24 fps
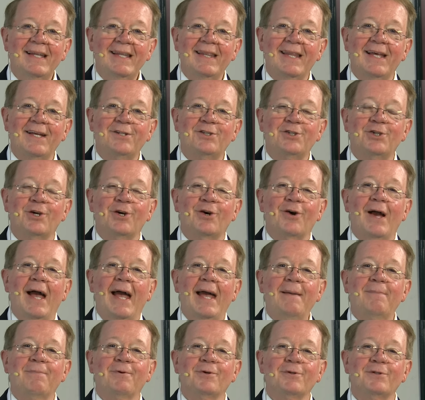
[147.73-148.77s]
that you're
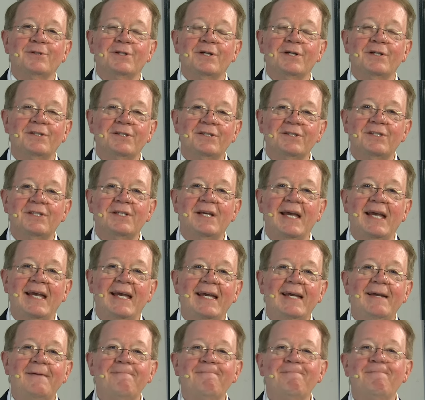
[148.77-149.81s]
able to
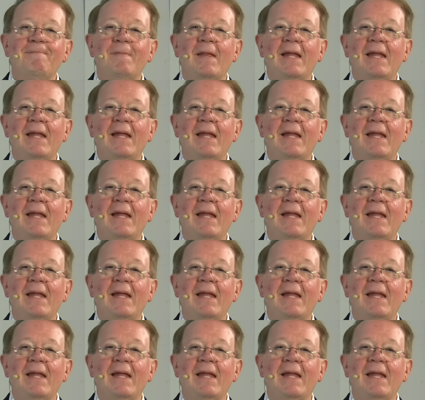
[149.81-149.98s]
see